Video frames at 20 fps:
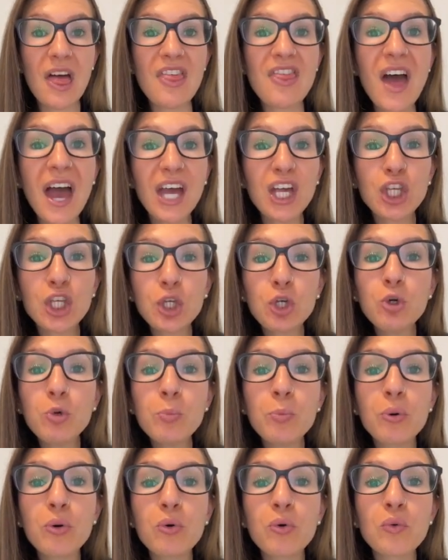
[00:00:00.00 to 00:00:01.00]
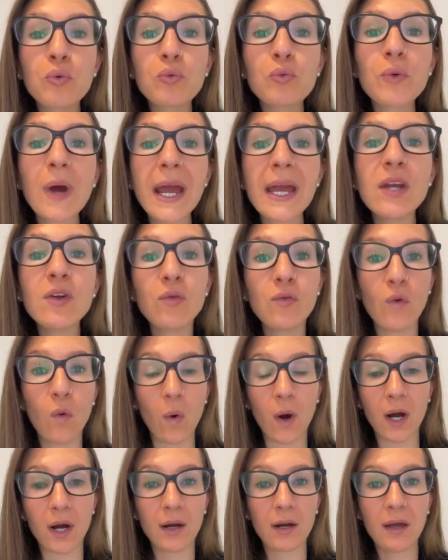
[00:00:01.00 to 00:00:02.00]
that you prayed
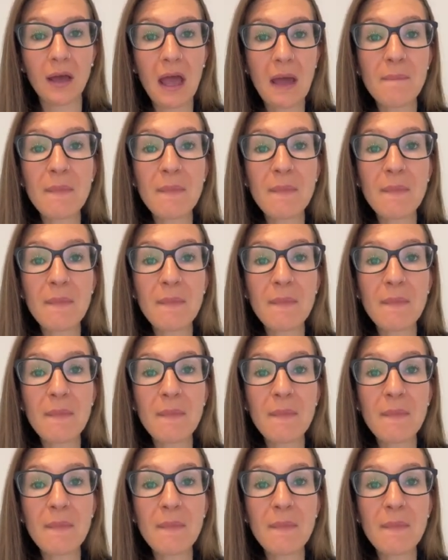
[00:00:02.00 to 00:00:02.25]
for.